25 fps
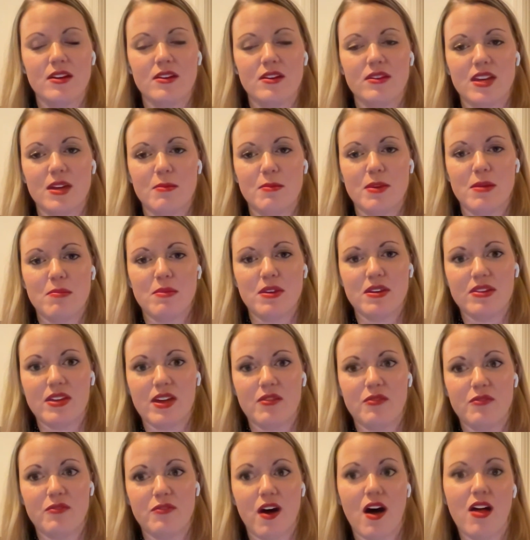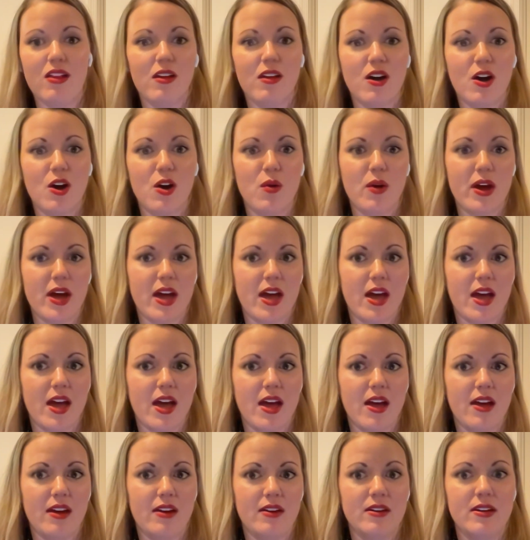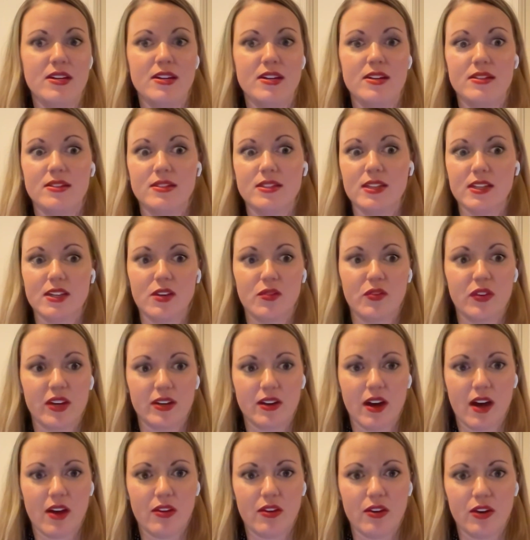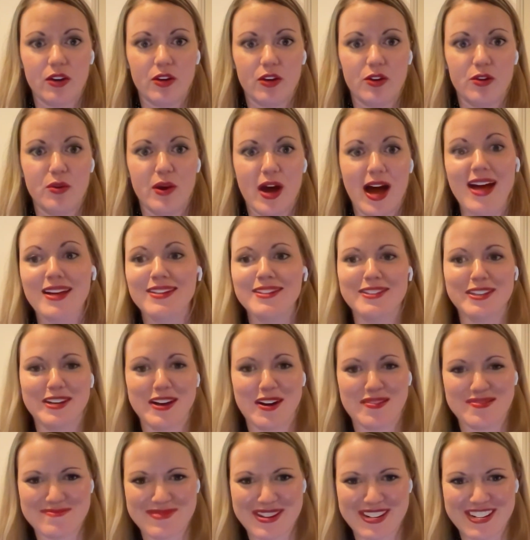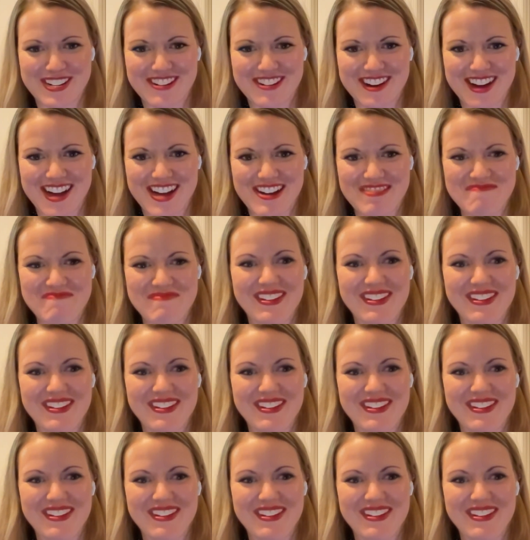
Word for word: they maybe they follow a significant other who has the government job,